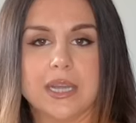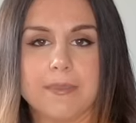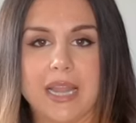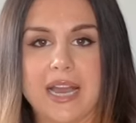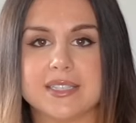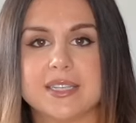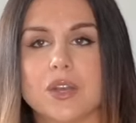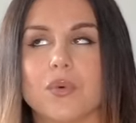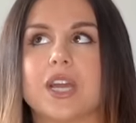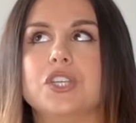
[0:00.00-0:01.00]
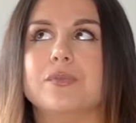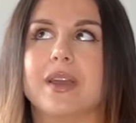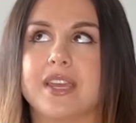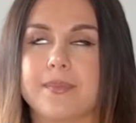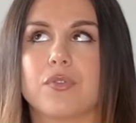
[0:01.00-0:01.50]
like plastic, when I do
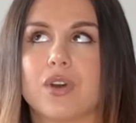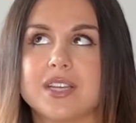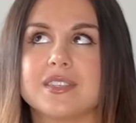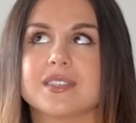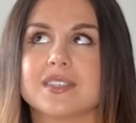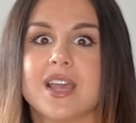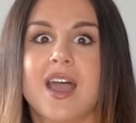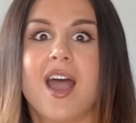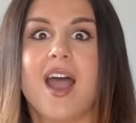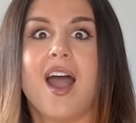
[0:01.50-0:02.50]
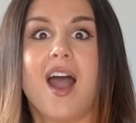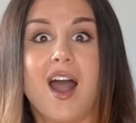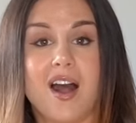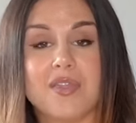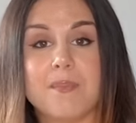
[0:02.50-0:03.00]
my hip thrusts,
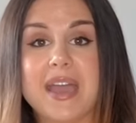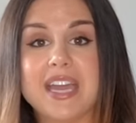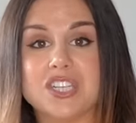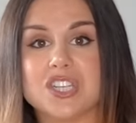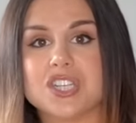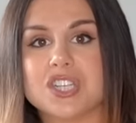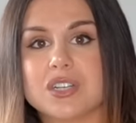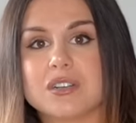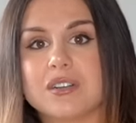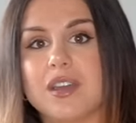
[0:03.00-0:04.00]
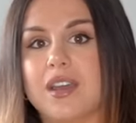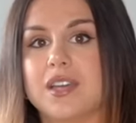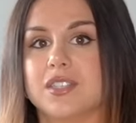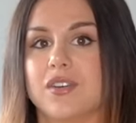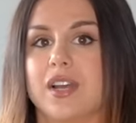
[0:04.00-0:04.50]
on the bench.
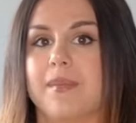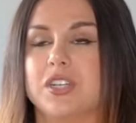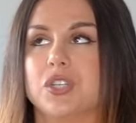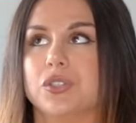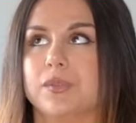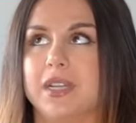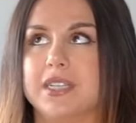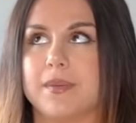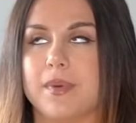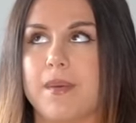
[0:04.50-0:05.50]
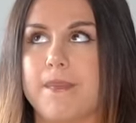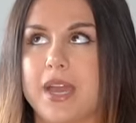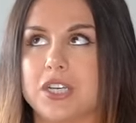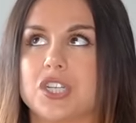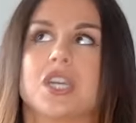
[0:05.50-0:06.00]
Okay, so I got my shoulder blades up on the
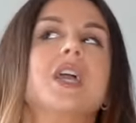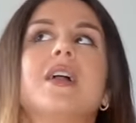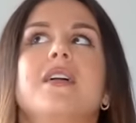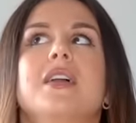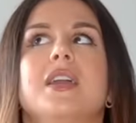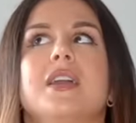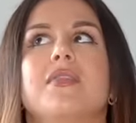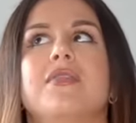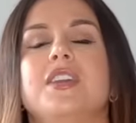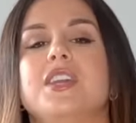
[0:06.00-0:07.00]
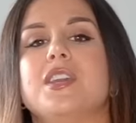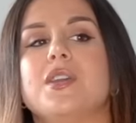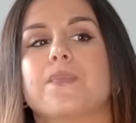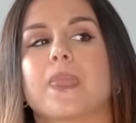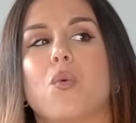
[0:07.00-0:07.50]
bench.
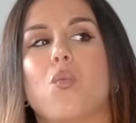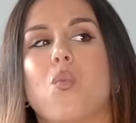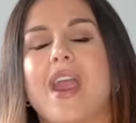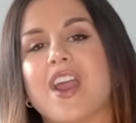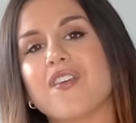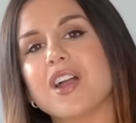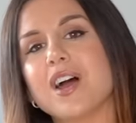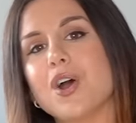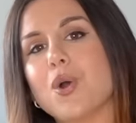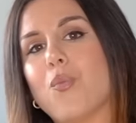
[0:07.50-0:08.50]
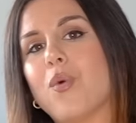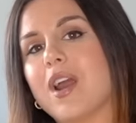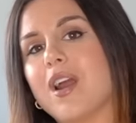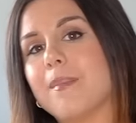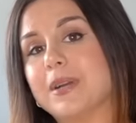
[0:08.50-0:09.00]
The area
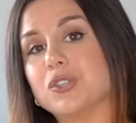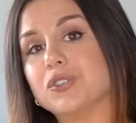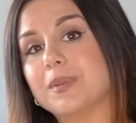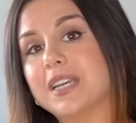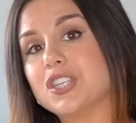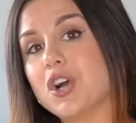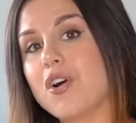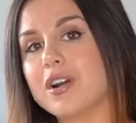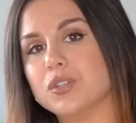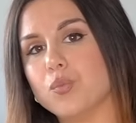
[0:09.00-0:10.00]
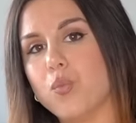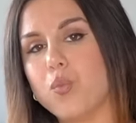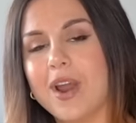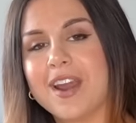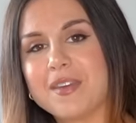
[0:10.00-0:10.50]
where my shoulder blades are is
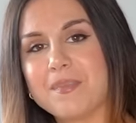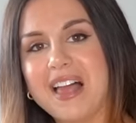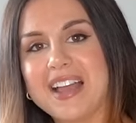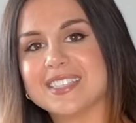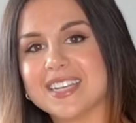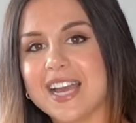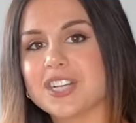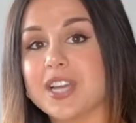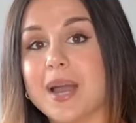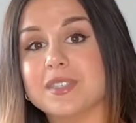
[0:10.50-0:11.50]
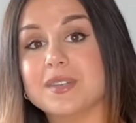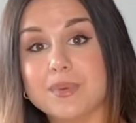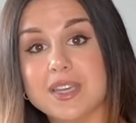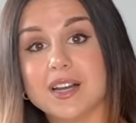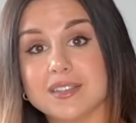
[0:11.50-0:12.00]
where the plastic actually happens to
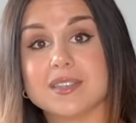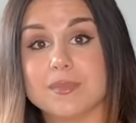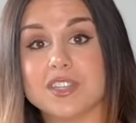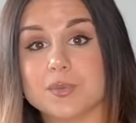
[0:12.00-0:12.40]
be on some of the